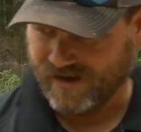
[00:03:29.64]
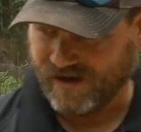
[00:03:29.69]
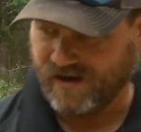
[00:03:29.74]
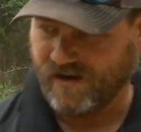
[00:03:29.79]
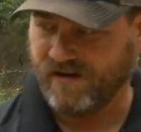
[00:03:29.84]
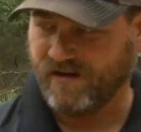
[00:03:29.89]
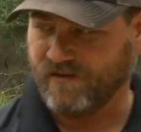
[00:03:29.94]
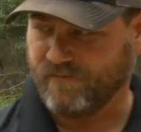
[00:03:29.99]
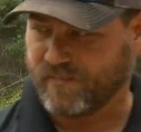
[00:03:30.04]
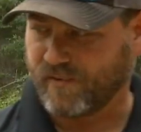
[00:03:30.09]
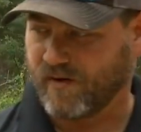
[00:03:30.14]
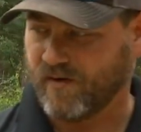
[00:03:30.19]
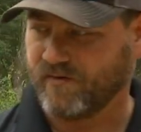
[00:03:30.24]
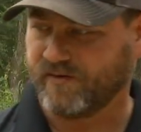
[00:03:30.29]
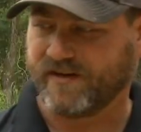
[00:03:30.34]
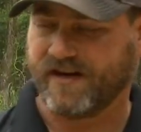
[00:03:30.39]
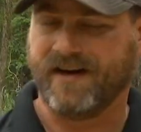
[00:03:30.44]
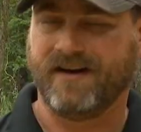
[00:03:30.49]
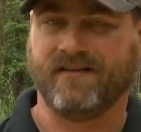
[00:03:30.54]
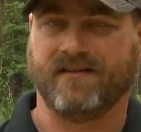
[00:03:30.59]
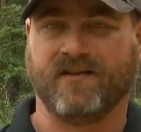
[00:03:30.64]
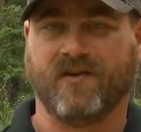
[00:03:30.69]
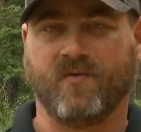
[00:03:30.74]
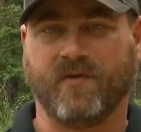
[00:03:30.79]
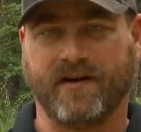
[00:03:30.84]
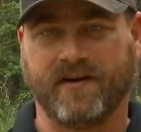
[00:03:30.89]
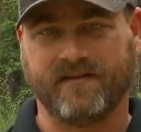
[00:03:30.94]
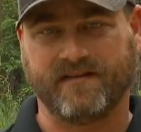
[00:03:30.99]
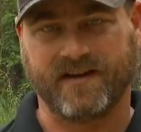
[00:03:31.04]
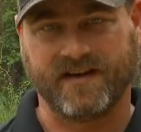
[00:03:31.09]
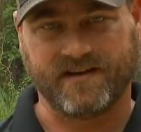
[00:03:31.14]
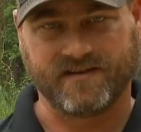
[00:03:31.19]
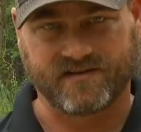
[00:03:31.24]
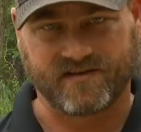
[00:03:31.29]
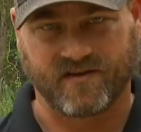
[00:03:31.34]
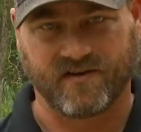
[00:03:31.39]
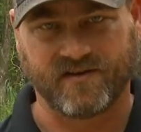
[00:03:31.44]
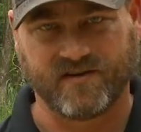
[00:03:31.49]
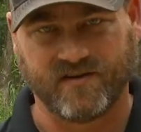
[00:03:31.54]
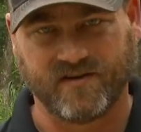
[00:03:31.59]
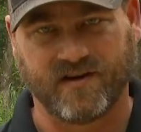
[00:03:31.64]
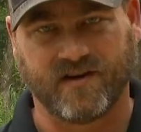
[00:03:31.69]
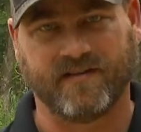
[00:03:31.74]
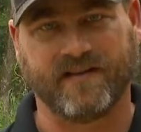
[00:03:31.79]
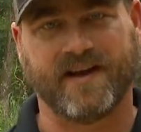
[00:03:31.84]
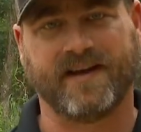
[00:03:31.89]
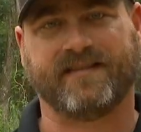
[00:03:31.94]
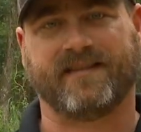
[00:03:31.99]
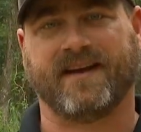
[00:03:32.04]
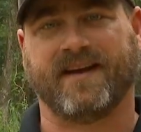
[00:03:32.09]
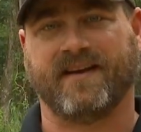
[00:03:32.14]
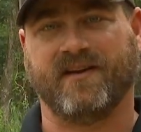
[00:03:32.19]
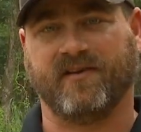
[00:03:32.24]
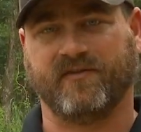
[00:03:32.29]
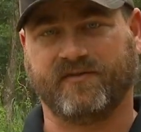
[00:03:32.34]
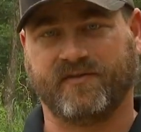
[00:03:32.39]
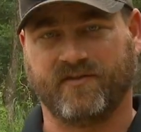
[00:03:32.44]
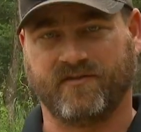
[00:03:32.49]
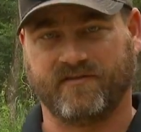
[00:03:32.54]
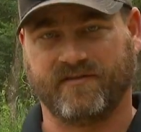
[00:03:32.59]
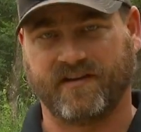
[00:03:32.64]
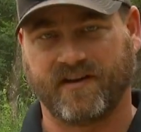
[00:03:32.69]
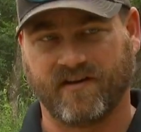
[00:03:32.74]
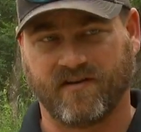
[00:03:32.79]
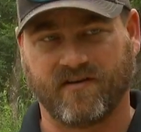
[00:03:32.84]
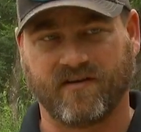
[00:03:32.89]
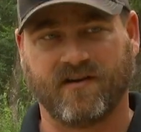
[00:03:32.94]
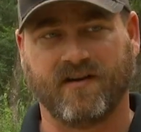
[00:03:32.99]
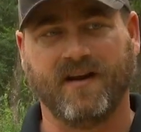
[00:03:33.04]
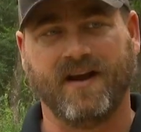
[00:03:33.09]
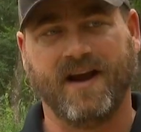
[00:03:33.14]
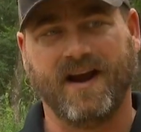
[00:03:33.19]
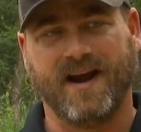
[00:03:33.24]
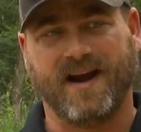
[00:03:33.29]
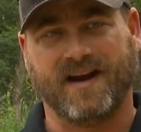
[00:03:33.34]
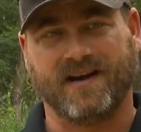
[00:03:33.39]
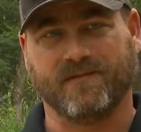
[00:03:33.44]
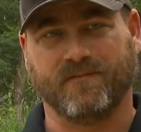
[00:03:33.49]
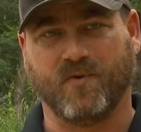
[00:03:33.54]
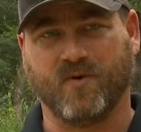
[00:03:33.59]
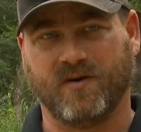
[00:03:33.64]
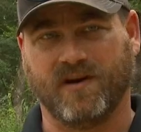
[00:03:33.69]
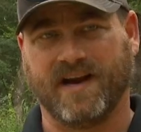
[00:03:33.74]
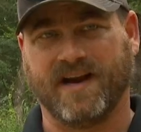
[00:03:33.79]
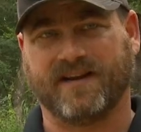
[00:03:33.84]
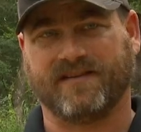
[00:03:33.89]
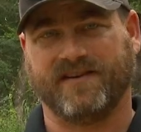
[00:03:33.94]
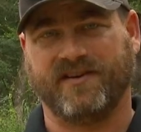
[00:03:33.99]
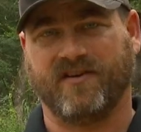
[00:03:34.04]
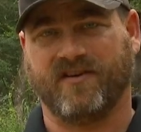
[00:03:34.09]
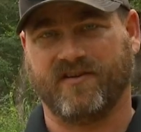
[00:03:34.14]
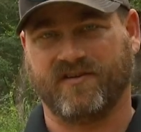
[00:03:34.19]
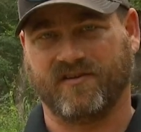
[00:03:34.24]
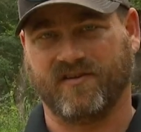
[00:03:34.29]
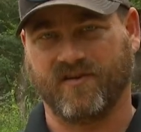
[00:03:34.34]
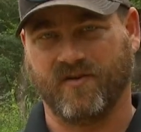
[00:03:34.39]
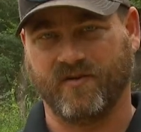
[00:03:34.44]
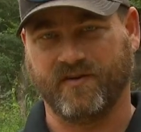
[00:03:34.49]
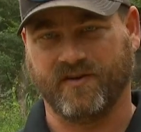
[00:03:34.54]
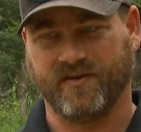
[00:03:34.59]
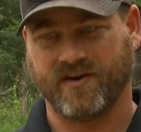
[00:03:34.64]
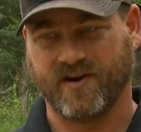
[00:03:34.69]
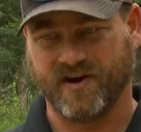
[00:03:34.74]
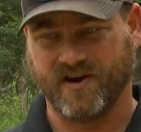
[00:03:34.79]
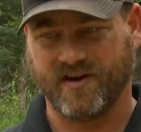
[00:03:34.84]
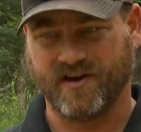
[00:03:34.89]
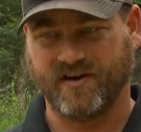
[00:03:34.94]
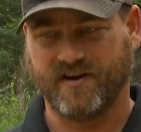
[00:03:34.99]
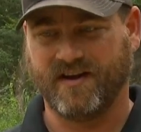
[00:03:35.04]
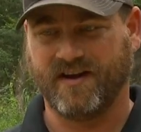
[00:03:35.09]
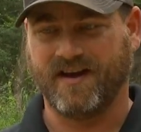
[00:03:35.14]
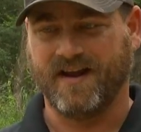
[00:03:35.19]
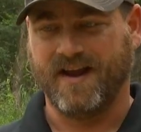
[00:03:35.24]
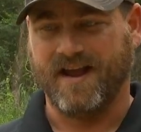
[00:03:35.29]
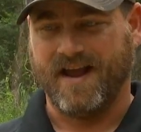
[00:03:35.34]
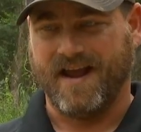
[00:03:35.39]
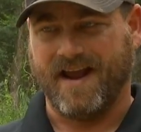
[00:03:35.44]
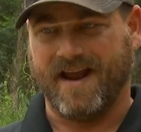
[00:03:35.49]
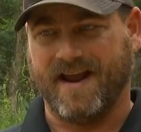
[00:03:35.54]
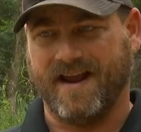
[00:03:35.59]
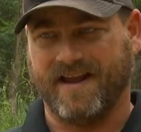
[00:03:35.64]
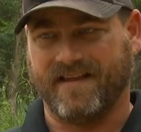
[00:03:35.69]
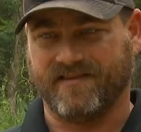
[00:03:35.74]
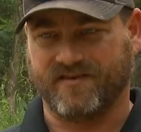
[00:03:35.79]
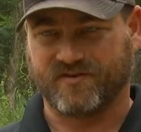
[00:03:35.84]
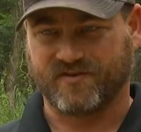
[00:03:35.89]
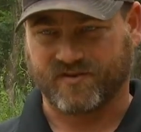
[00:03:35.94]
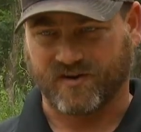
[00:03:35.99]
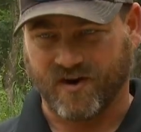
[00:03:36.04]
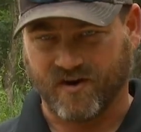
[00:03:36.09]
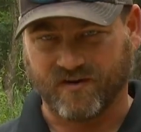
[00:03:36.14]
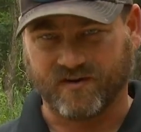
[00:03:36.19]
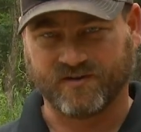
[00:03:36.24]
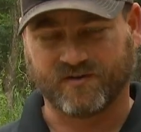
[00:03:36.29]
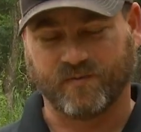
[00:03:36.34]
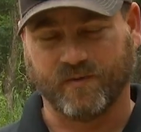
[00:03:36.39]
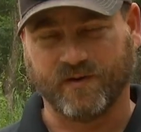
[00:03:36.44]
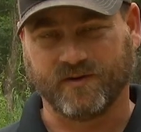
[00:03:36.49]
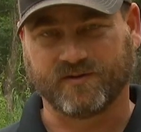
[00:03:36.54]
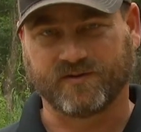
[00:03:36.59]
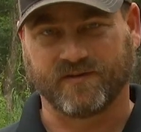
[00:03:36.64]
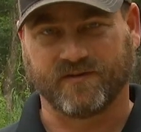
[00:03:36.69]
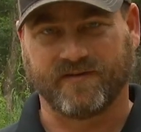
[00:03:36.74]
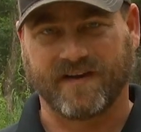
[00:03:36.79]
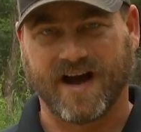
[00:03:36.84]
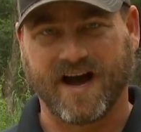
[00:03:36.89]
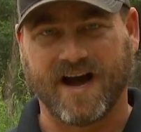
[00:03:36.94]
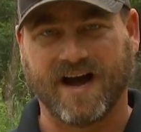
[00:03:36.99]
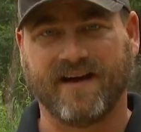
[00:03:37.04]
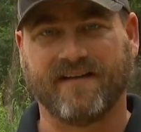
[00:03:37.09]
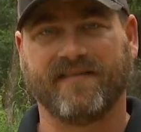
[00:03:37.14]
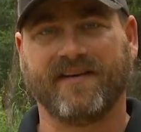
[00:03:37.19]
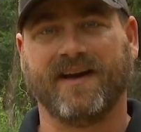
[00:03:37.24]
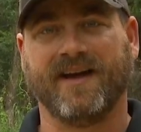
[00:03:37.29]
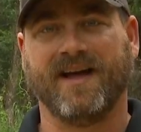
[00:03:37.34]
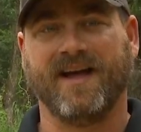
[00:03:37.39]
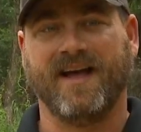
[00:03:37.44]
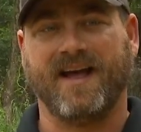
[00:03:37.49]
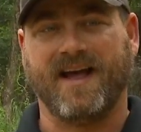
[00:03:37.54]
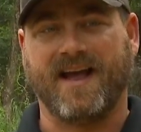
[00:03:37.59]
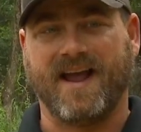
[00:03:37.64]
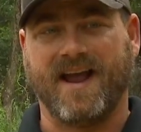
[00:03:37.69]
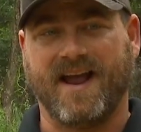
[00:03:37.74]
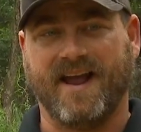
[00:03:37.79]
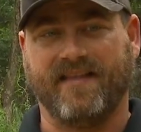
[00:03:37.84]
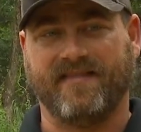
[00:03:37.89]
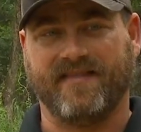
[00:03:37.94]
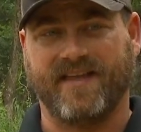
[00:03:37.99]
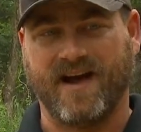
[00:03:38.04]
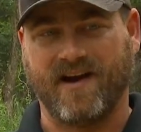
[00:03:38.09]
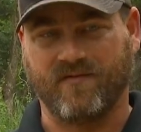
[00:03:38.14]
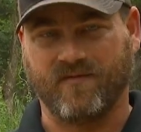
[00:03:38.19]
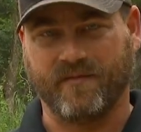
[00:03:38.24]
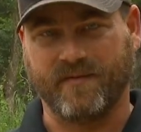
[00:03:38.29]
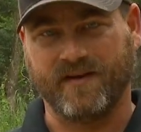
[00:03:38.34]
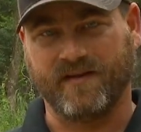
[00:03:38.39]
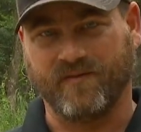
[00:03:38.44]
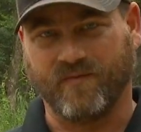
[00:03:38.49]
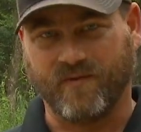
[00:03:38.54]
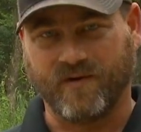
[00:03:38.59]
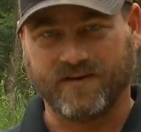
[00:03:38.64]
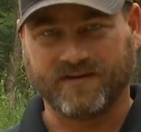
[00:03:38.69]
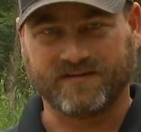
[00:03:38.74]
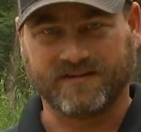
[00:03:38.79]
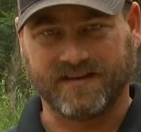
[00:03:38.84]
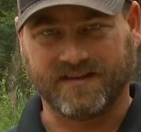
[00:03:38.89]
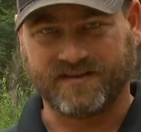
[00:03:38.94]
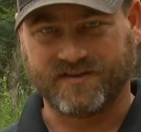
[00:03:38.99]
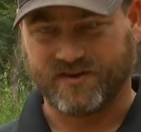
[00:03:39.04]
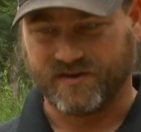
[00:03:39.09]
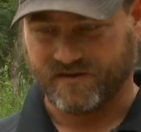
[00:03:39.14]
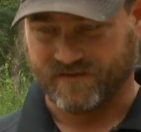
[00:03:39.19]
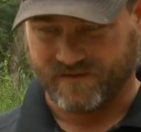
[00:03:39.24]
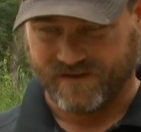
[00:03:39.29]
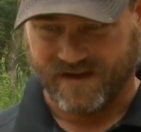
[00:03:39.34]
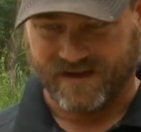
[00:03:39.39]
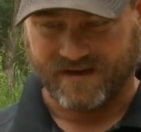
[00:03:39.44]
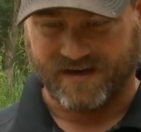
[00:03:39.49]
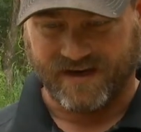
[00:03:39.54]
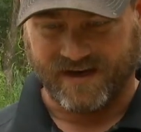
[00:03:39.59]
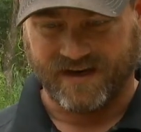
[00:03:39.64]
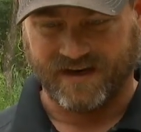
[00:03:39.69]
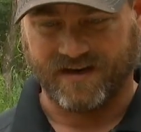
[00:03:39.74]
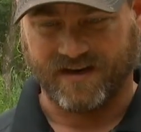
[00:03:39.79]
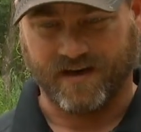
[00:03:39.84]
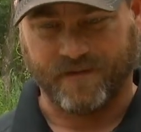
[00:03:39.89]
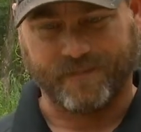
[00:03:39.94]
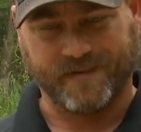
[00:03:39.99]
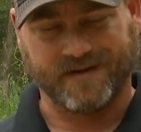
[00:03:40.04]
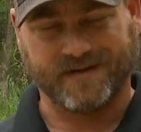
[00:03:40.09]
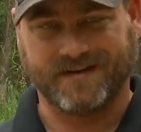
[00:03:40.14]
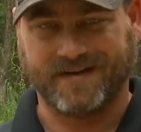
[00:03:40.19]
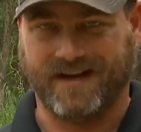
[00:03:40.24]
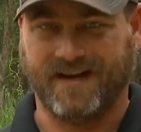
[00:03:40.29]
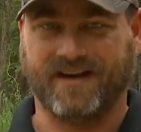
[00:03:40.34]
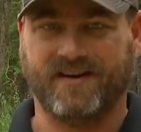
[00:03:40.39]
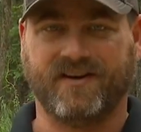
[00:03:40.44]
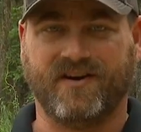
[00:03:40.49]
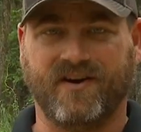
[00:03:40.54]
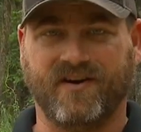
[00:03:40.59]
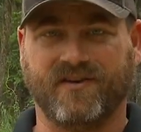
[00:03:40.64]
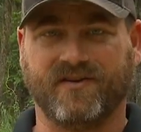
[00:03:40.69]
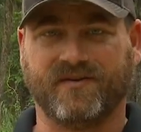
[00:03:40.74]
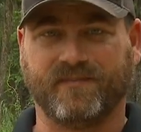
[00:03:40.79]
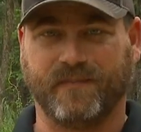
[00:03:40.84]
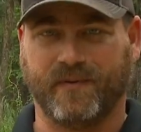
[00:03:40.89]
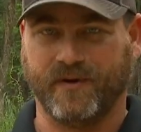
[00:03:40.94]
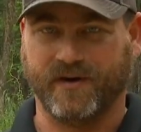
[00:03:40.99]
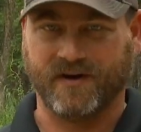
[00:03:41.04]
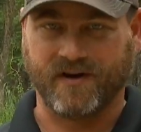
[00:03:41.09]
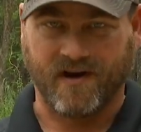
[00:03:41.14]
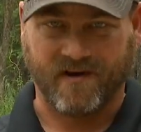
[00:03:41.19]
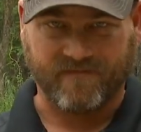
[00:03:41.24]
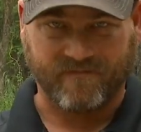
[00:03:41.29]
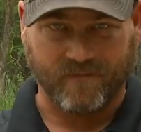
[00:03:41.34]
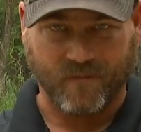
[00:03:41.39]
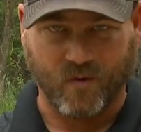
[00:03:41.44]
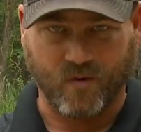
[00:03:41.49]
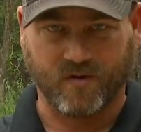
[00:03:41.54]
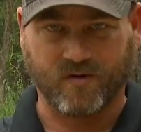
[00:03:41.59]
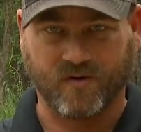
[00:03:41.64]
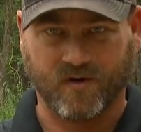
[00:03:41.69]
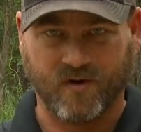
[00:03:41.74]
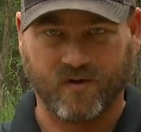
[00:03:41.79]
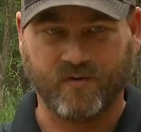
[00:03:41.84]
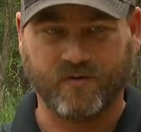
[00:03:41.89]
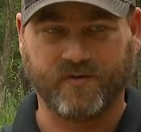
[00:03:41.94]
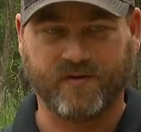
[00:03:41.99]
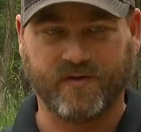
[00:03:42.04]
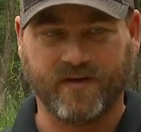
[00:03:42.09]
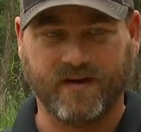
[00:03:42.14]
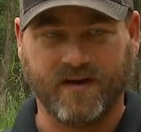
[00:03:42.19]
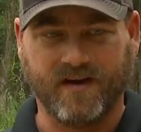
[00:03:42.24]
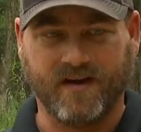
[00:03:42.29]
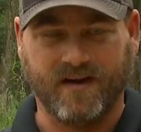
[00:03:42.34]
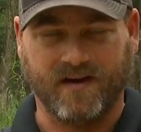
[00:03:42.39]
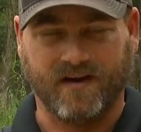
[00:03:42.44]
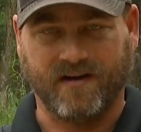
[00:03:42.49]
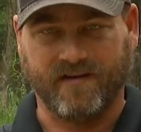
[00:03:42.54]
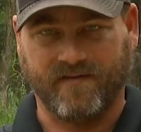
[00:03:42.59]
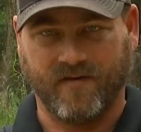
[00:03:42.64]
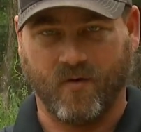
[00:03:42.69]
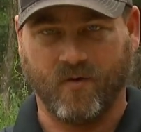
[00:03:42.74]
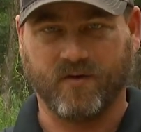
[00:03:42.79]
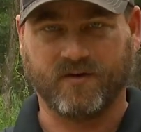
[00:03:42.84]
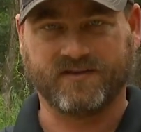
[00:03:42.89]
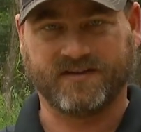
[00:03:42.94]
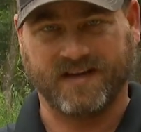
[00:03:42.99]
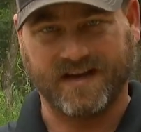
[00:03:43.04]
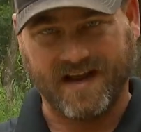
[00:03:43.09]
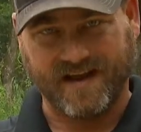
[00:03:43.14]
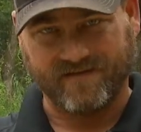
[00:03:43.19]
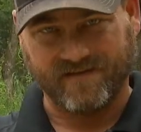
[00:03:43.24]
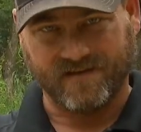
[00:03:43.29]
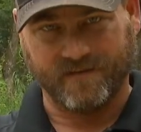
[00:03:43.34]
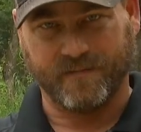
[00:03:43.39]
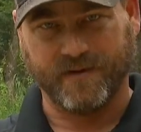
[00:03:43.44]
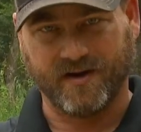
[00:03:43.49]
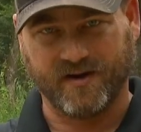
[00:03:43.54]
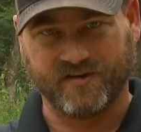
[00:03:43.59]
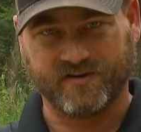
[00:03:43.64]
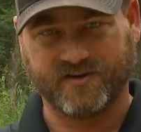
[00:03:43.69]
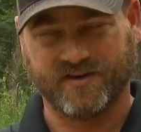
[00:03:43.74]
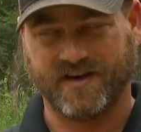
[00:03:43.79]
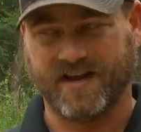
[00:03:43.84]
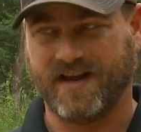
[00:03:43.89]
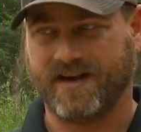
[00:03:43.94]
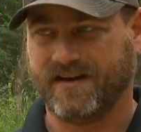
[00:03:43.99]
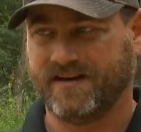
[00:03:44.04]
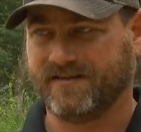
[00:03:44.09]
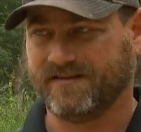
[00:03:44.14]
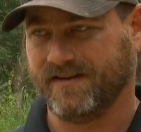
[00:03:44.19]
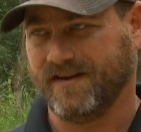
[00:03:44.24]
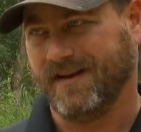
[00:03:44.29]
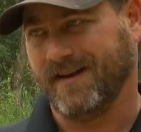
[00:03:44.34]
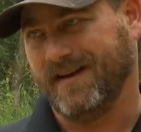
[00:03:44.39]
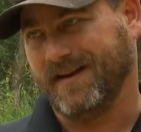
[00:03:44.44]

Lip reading: eating protein, and the quicker they start doing all that, the healthier they are, and the more likely you are to grow your herd, and the strongest will survive, and that will be the ones that end up in 10 years putting off more growth of horns and having the better genetics.